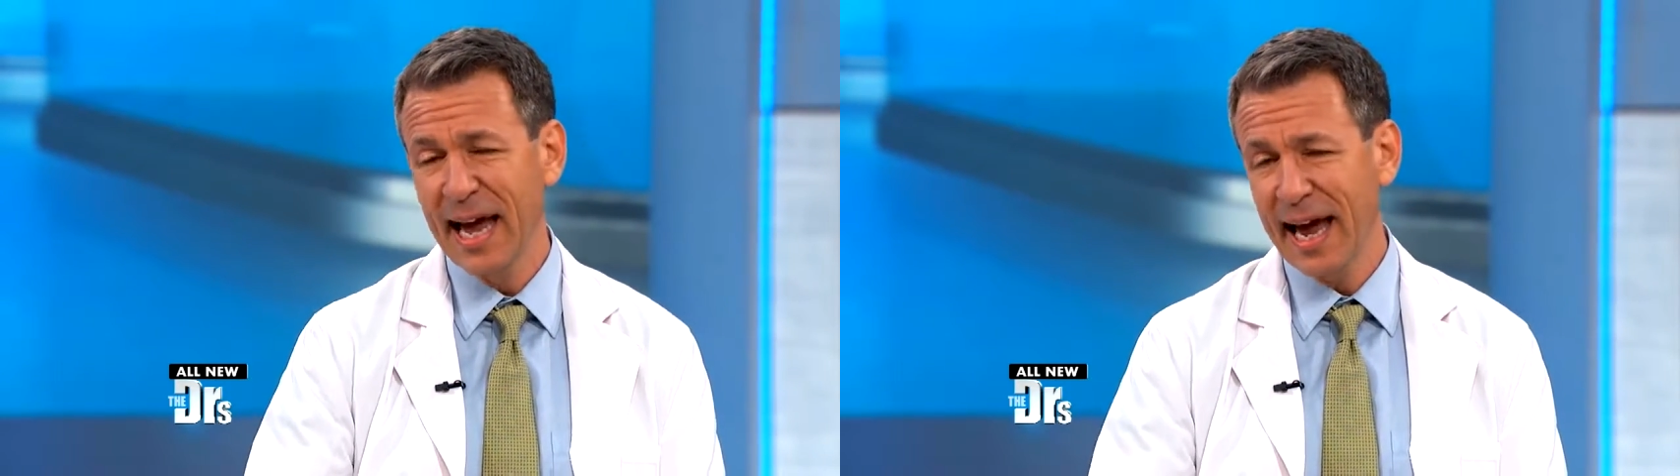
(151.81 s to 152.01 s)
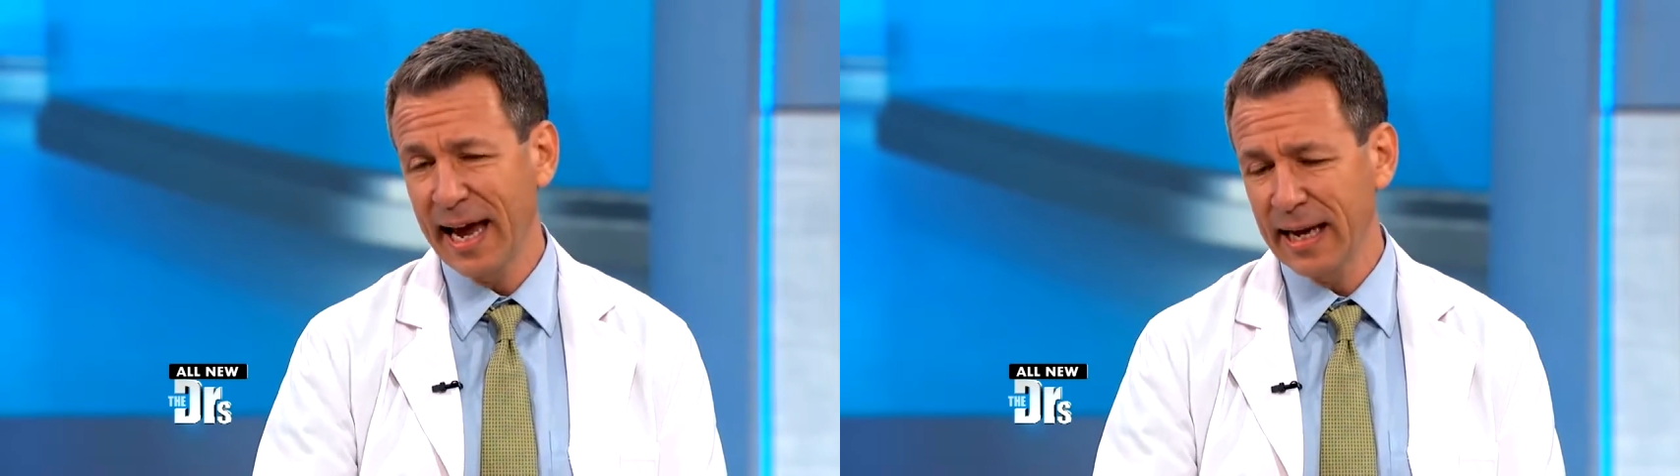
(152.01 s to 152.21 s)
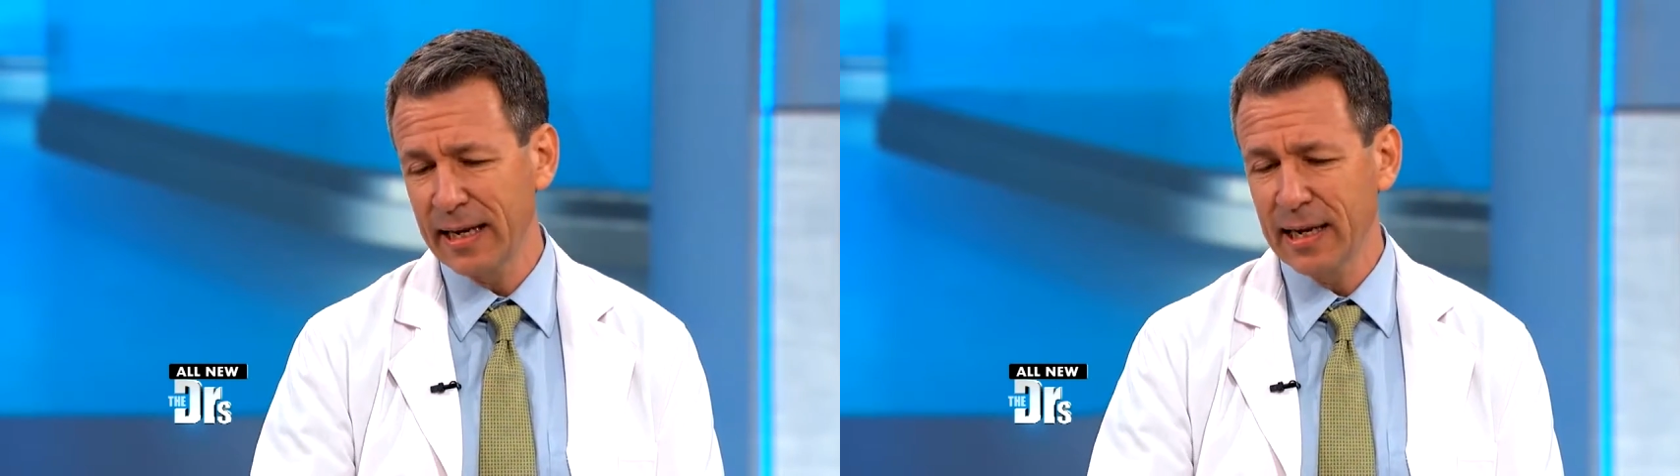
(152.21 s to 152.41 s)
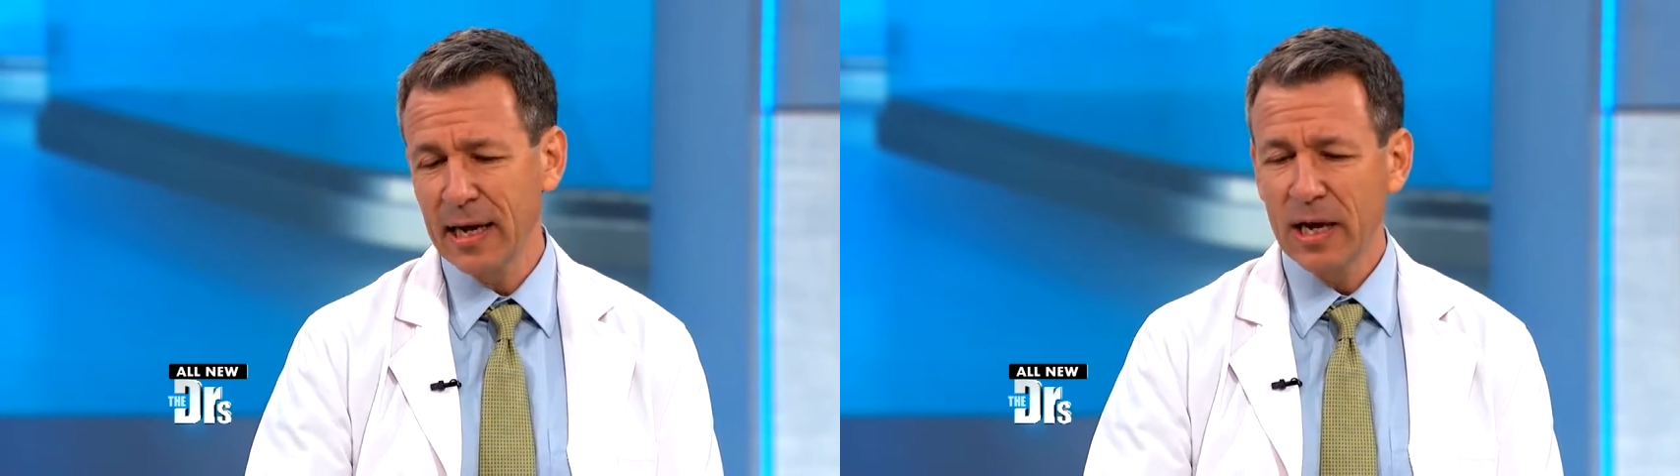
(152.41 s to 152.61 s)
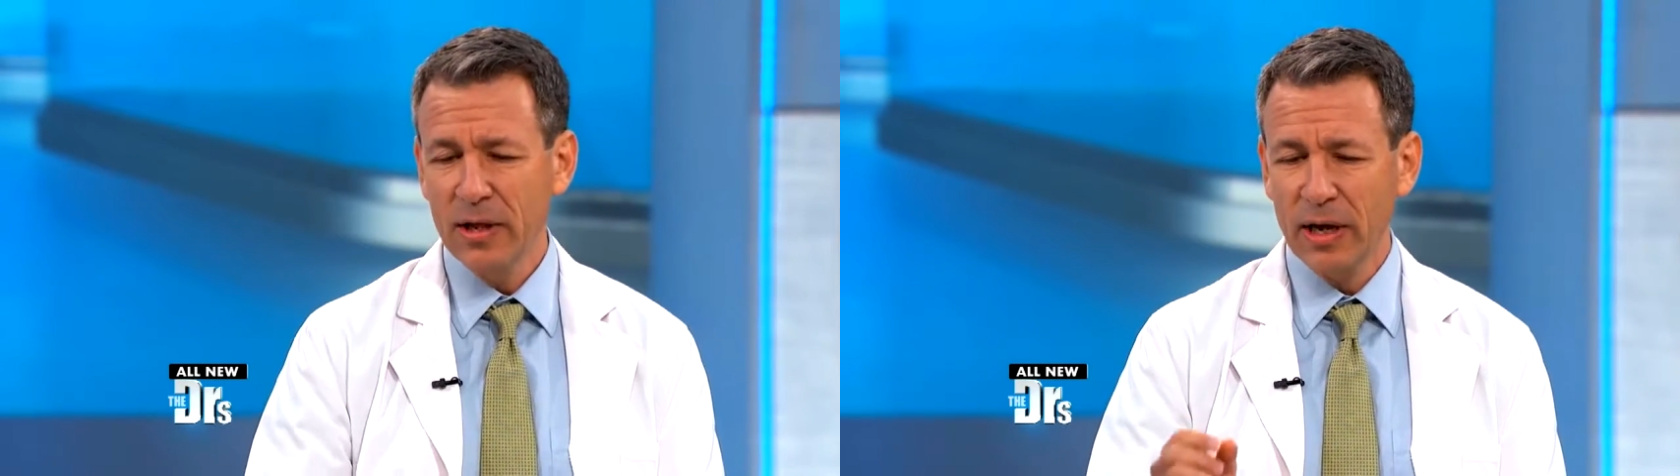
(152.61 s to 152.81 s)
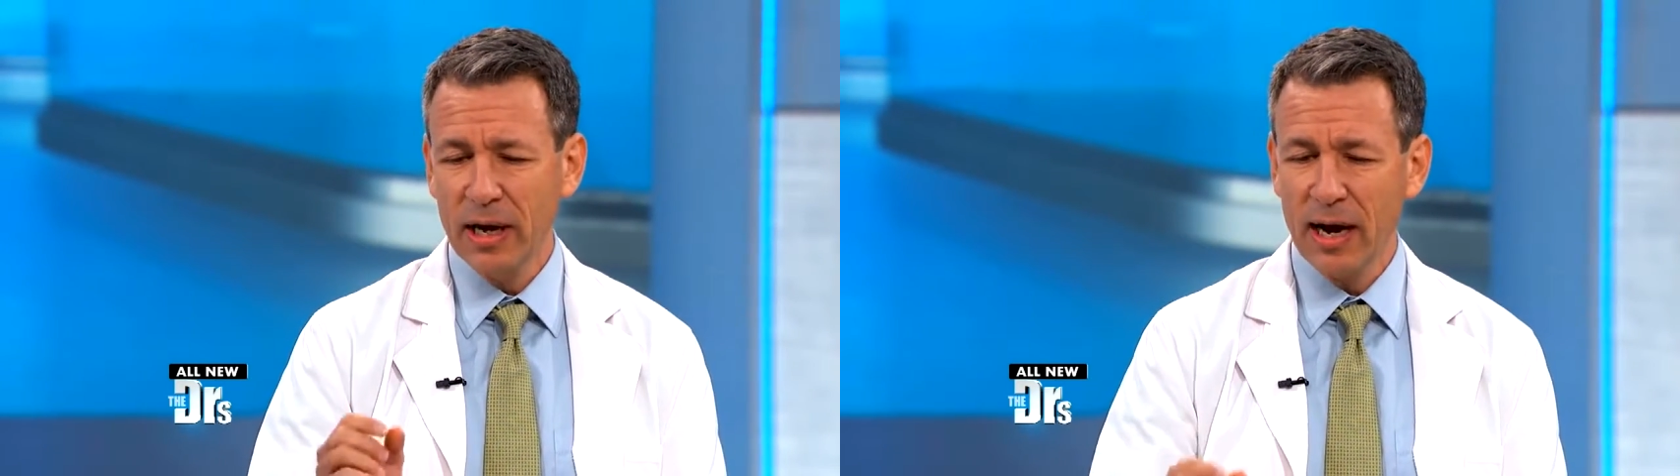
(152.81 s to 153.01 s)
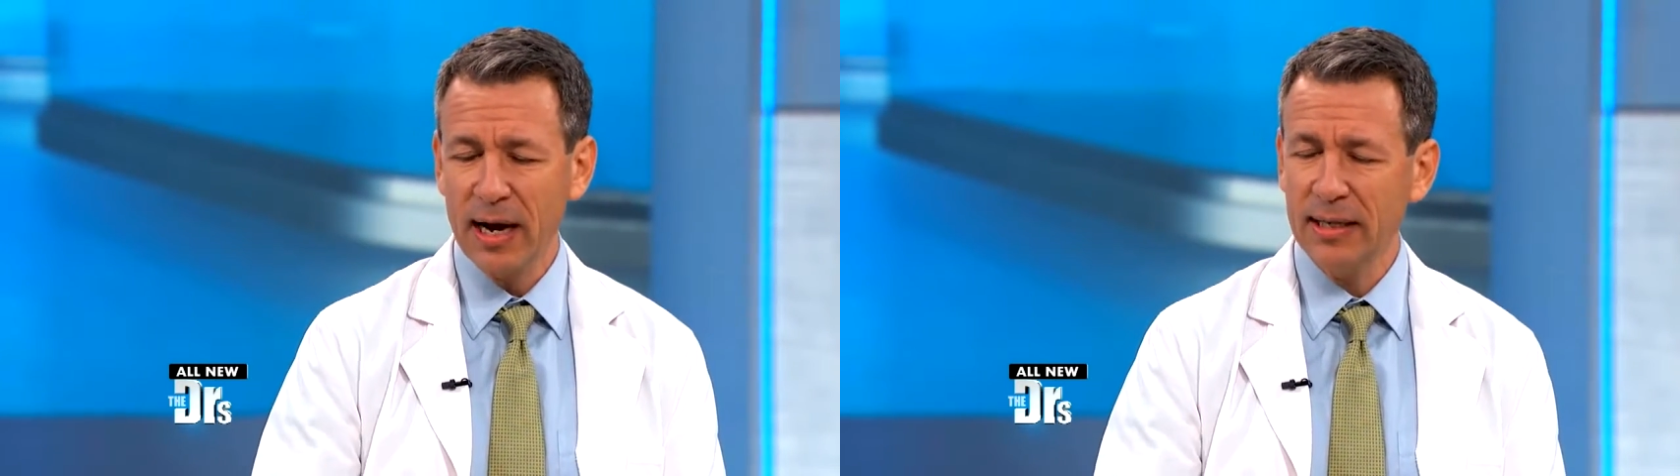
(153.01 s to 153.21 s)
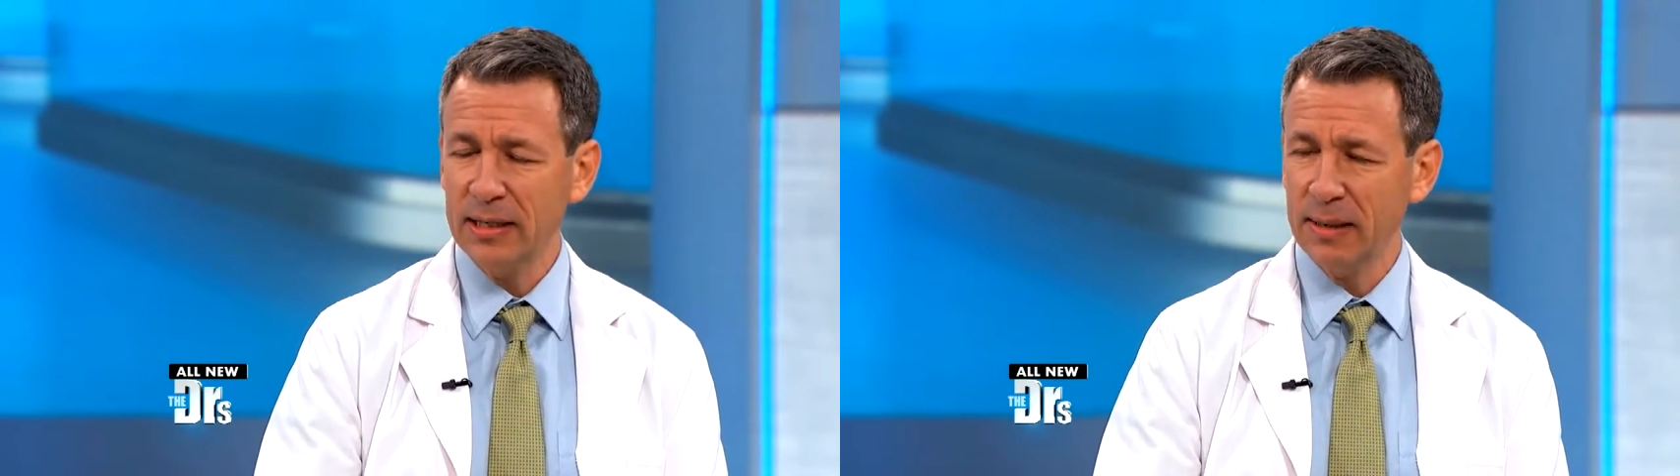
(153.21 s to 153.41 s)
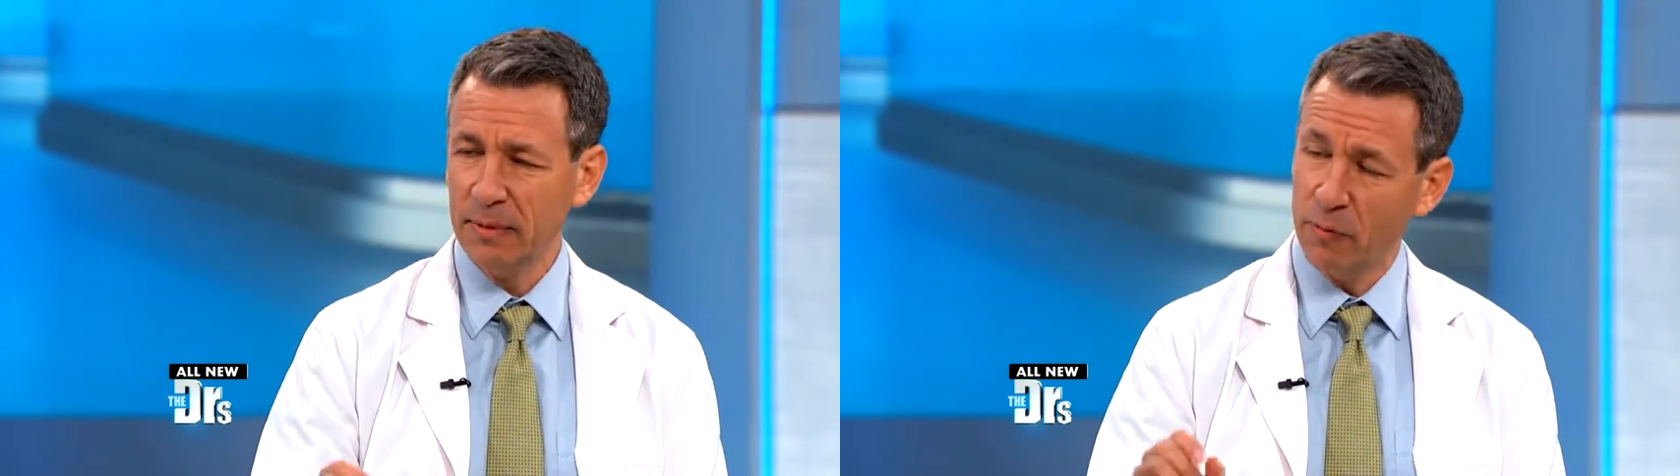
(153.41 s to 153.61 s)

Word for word: And the concept